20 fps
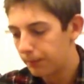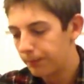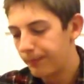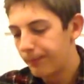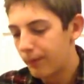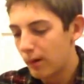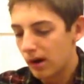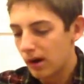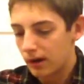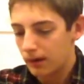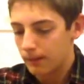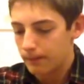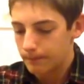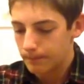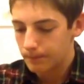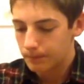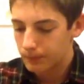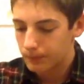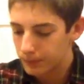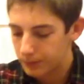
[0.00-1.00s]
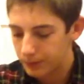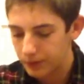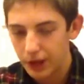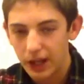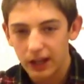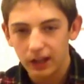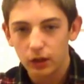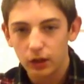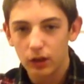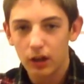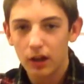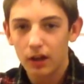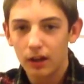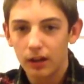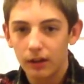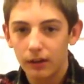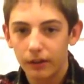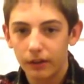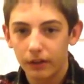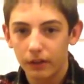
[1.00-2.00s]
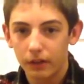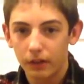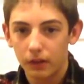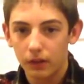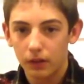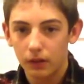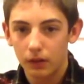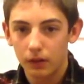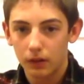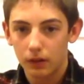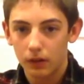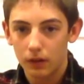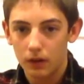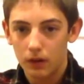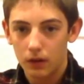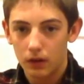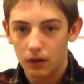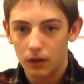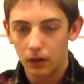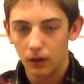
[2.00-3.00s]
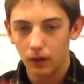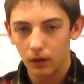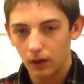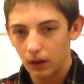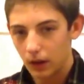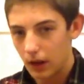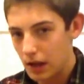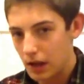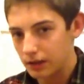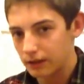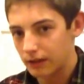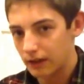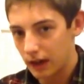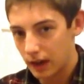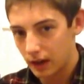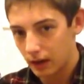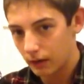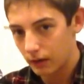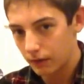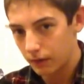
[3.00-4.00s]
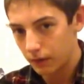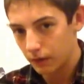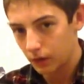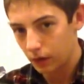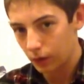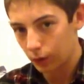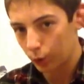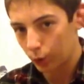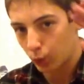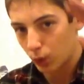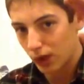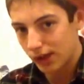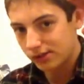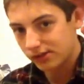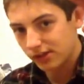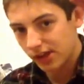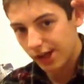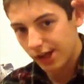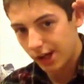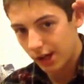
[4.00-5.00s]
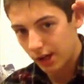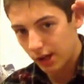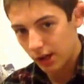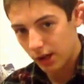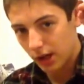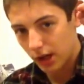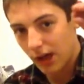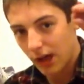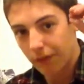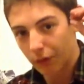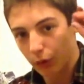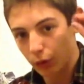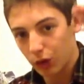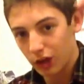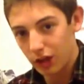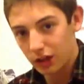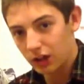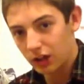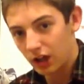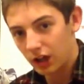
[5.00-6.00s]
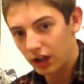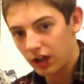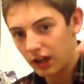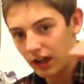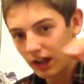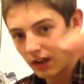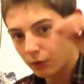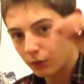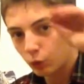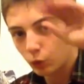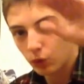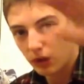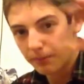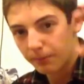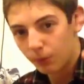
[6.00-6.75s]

But thank you guys, and have a great day, have a great night, have a great